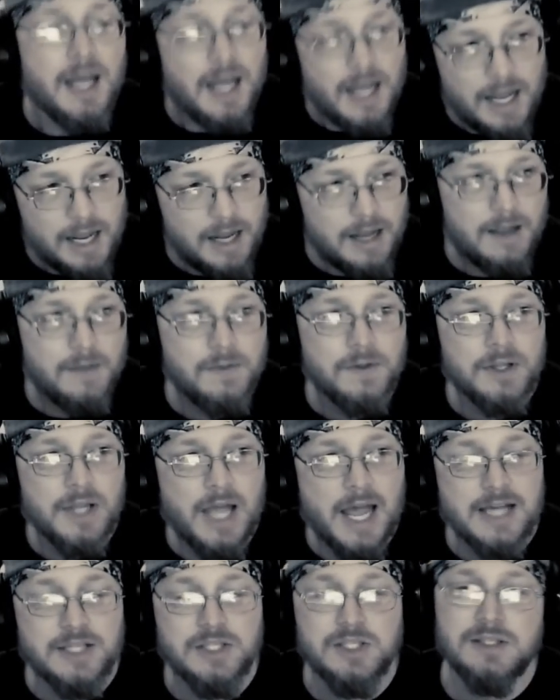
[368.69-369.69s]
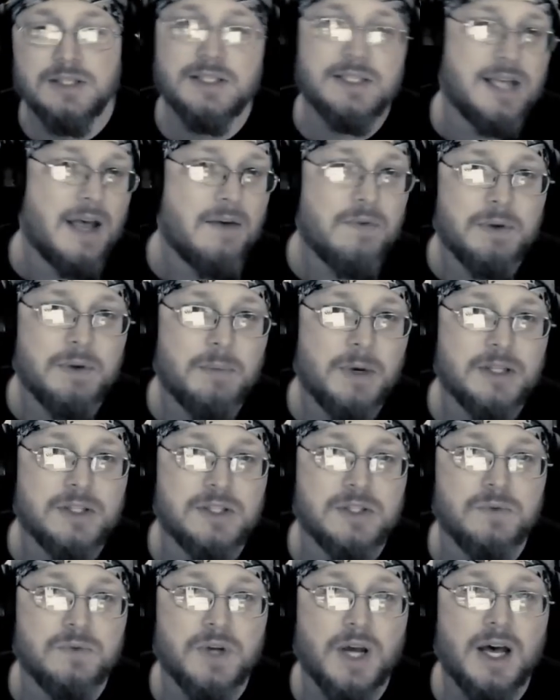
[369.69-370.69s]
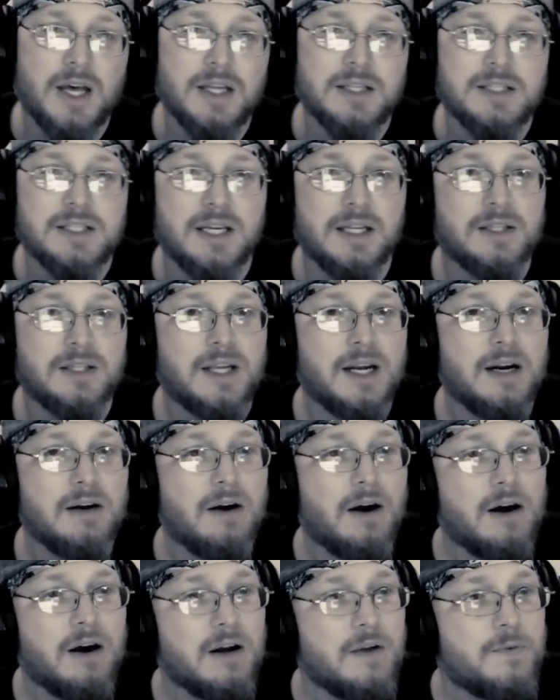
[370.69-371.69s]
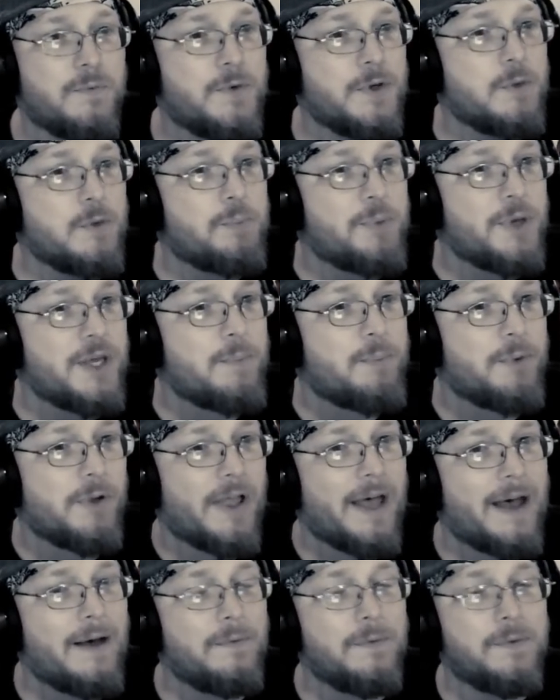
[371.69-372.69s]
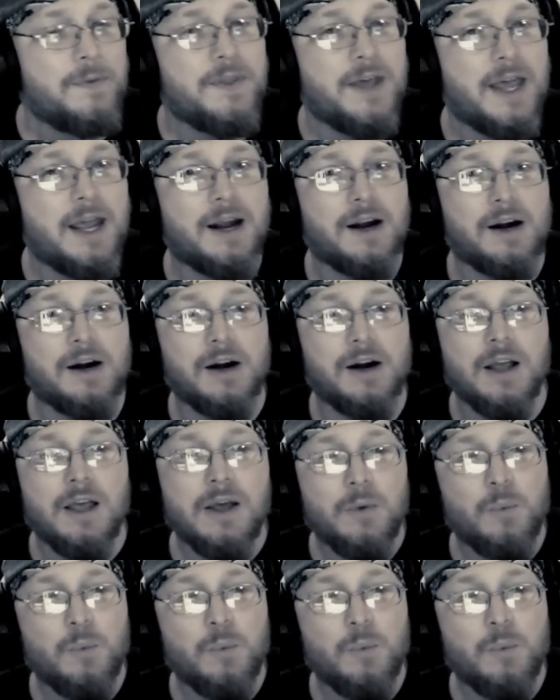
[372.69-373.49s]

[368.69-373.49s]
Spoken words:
and the last 7 months of content, there are a few people out there.